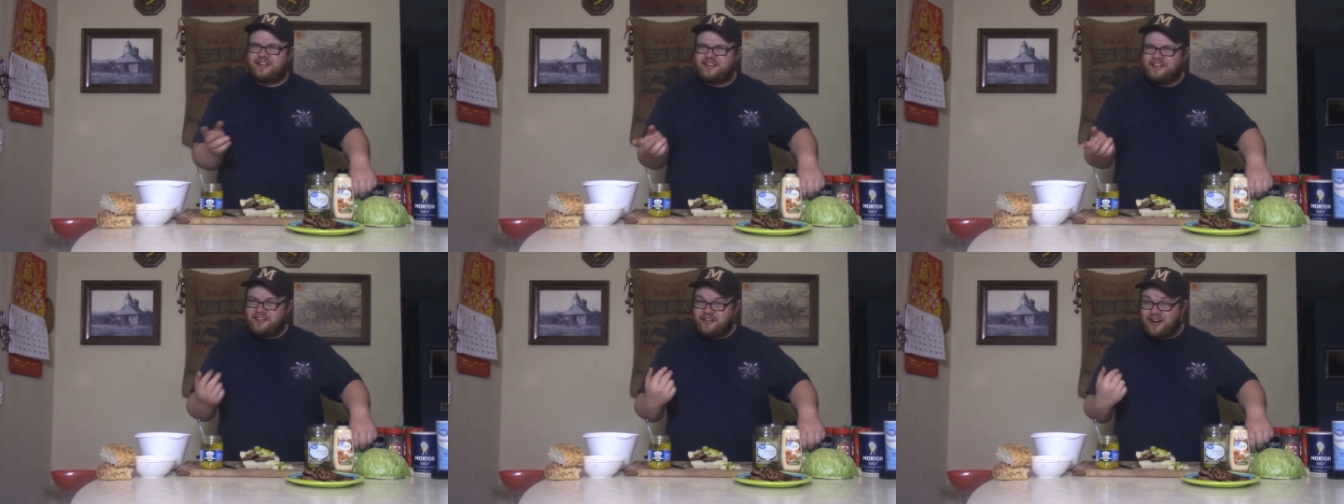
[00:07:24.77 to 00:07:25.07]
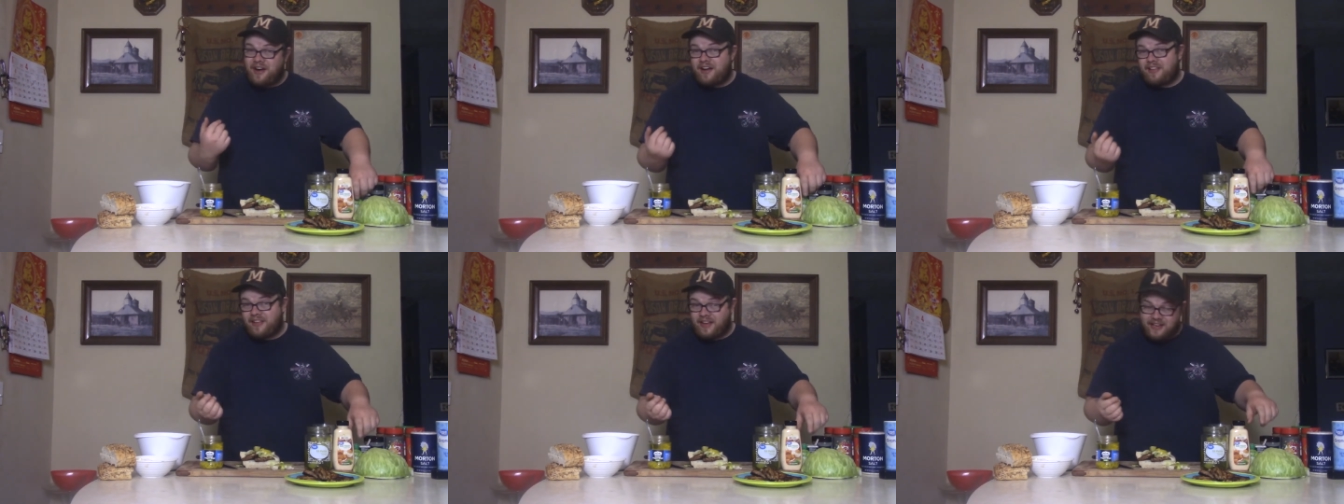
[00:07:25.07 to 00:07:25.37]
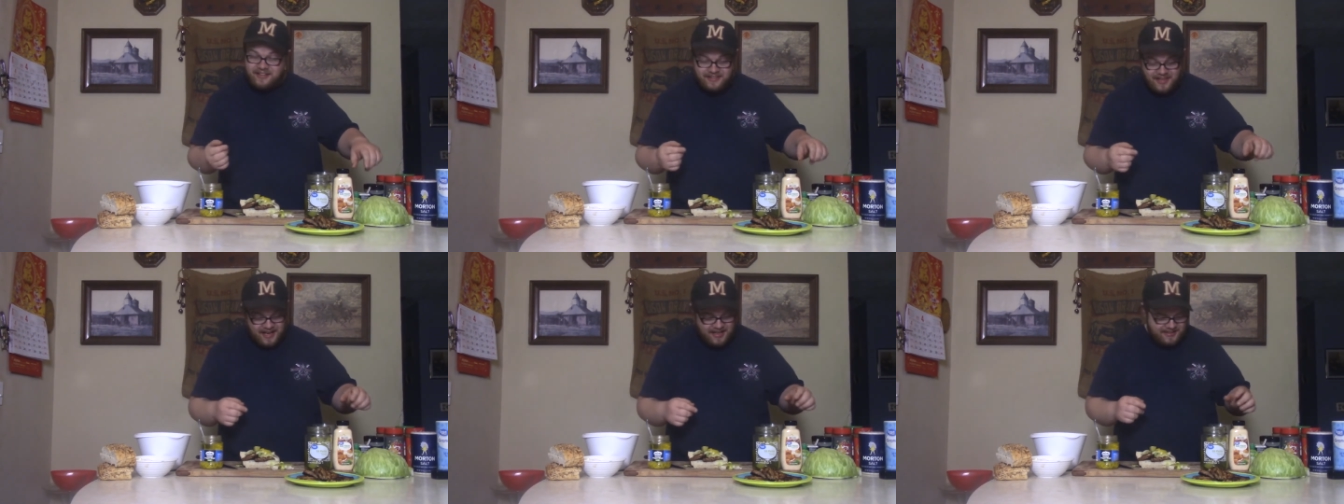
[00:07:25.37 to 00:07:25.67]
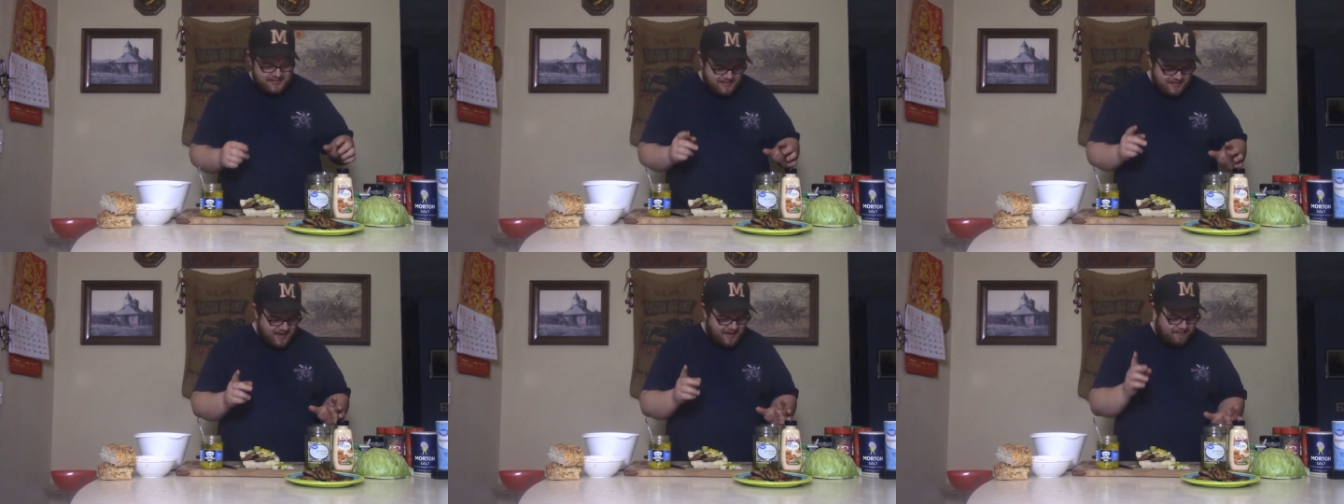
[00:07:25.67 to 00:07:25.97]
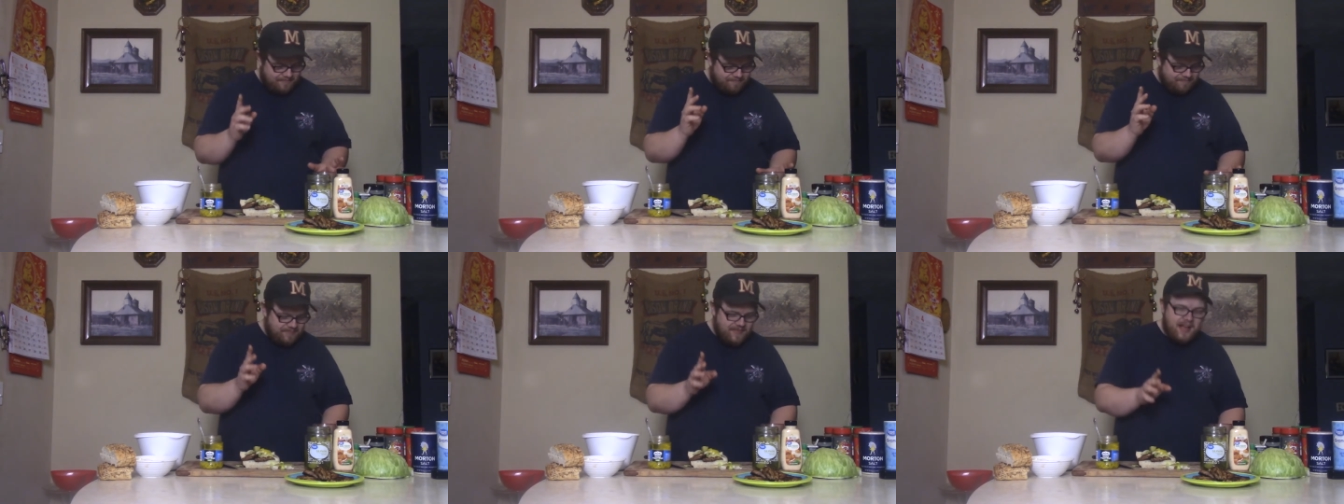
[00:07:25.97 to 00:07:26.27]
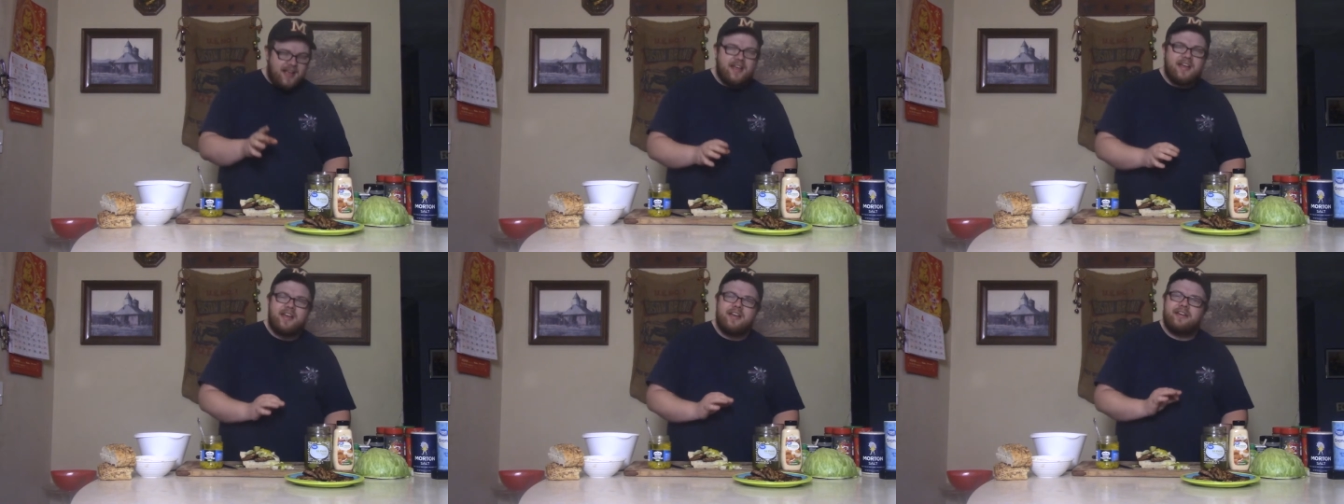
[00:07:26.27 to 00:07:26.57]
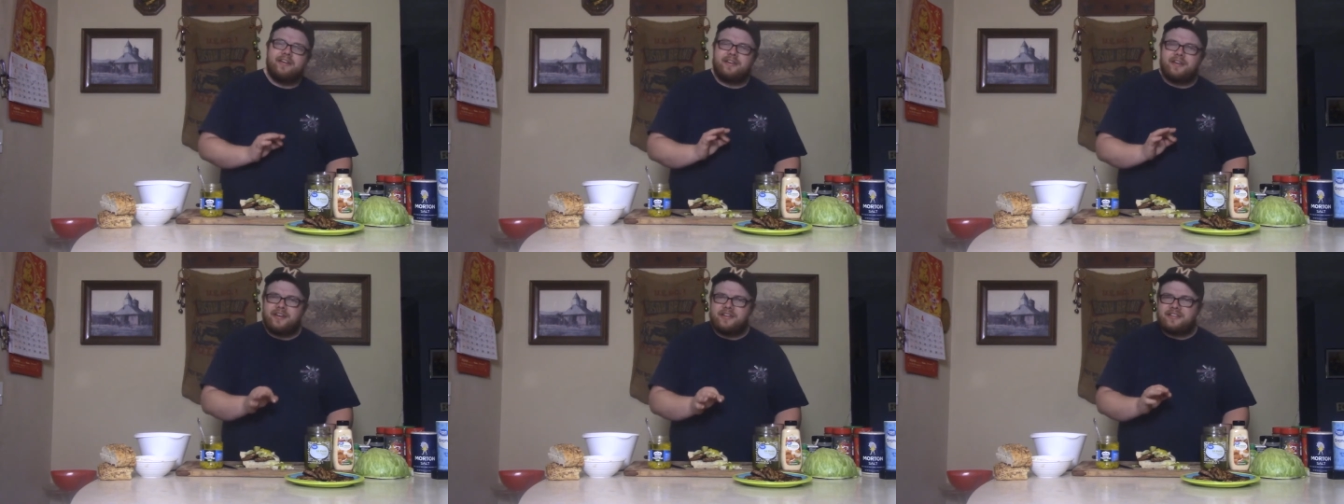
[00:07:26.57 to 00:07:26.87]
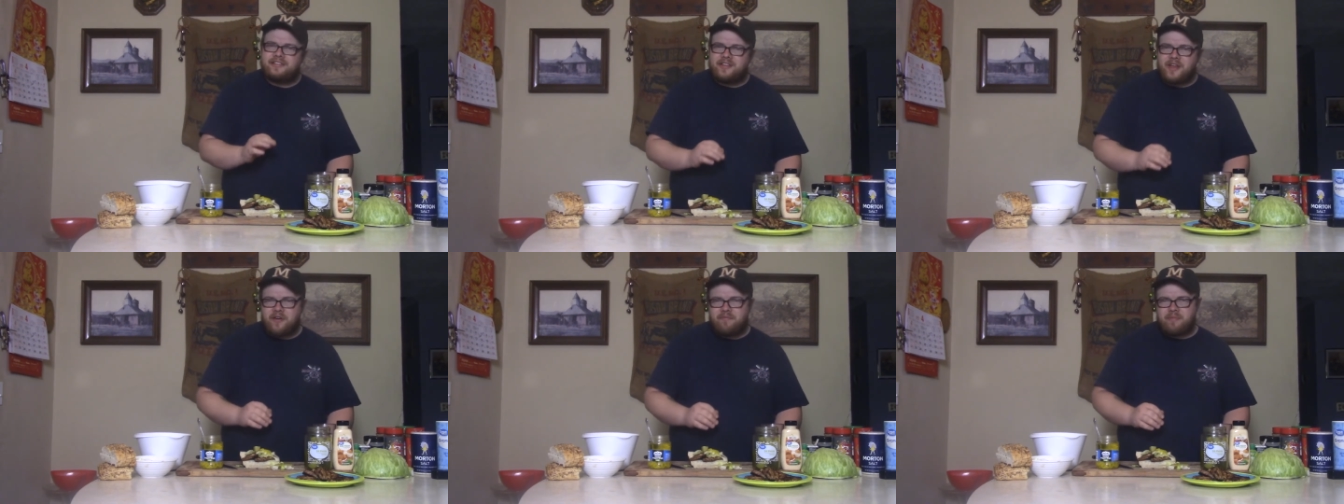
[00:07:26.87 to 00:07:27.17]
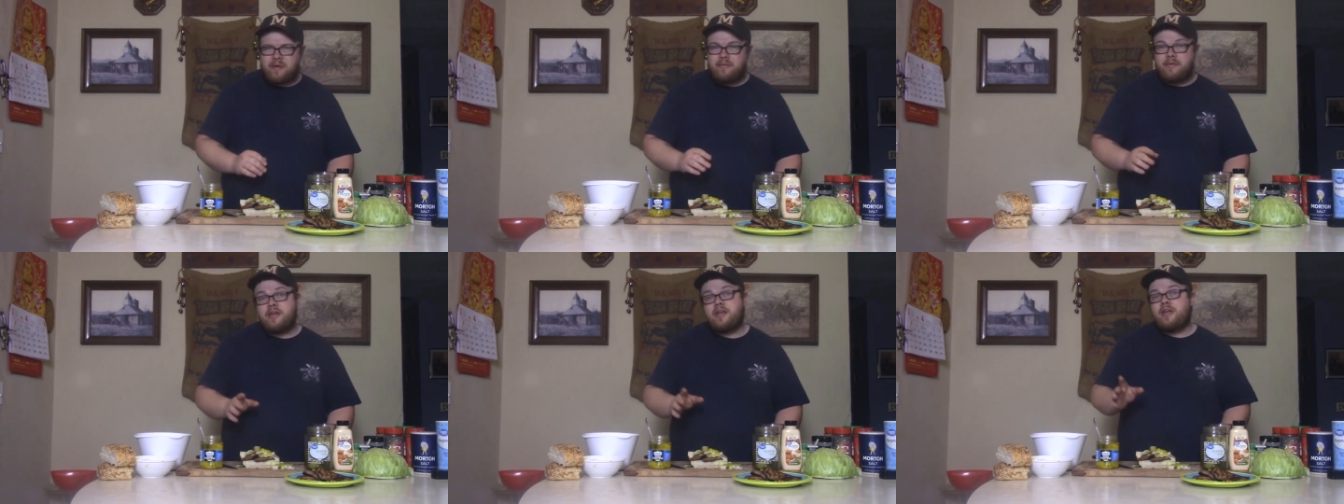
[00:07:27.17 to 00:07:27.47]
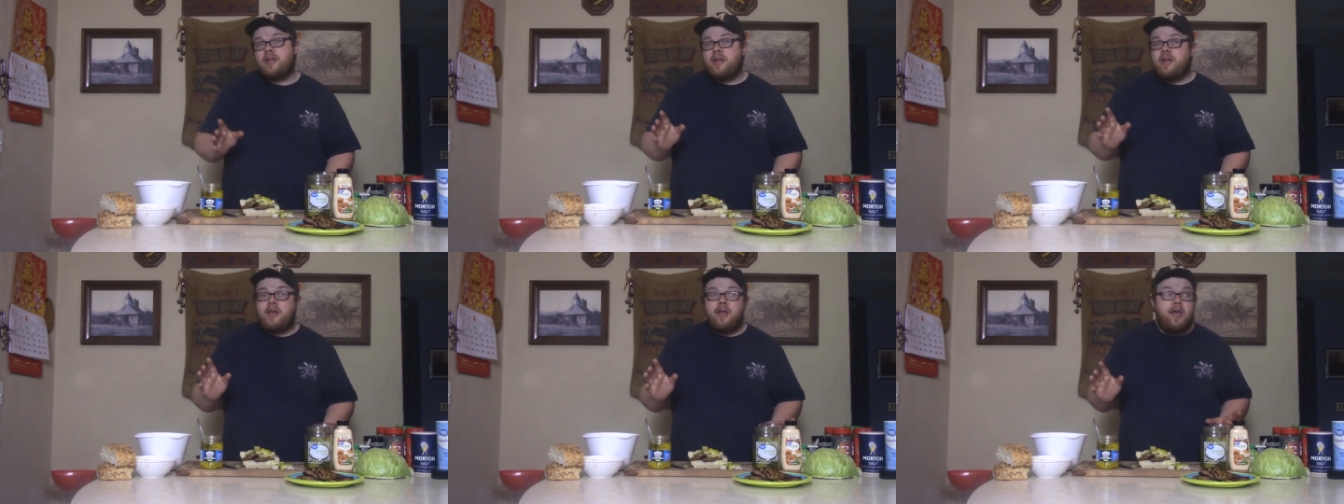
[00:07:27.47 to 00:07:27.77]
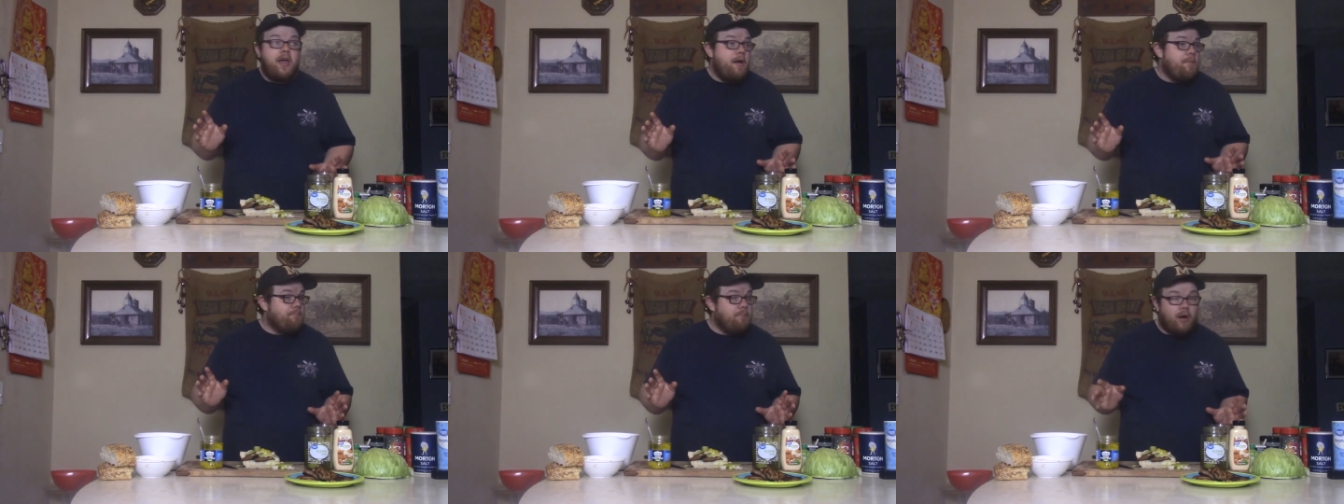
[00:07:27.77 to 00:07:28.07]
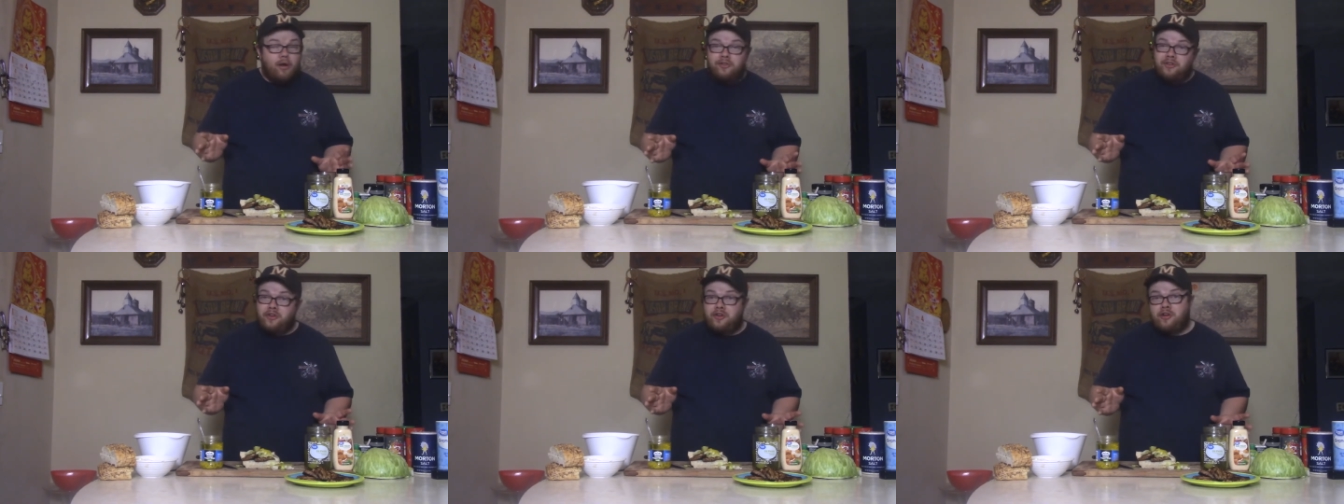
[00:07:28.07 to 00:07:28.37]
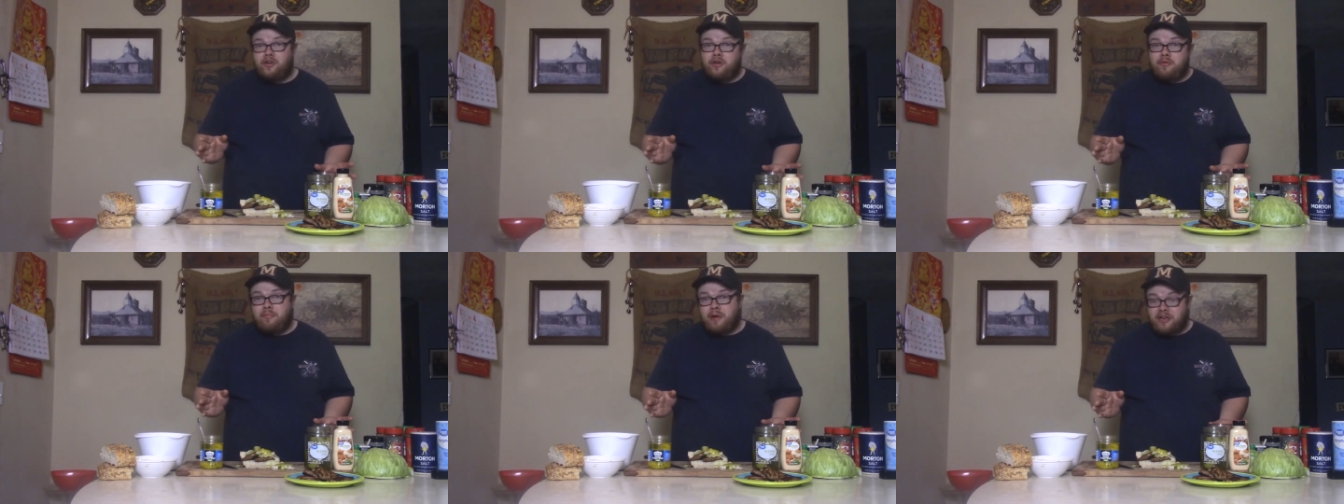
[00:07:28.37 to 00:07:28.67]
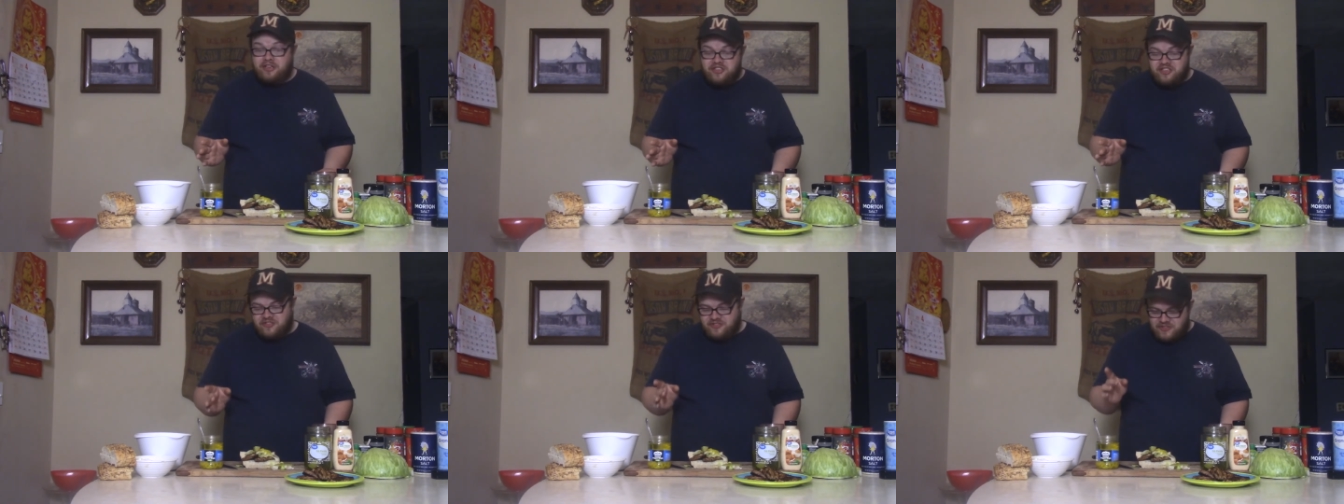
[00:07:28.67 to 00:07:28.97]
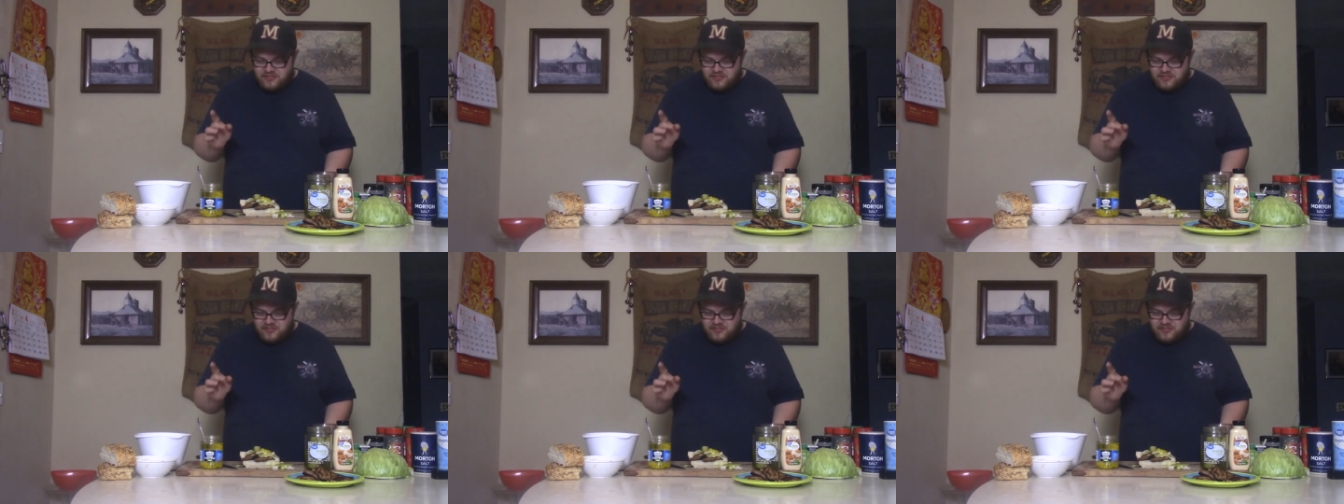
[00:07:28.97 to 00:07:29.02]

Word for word: You know I like that. So, good stuff, baby balling on a budget.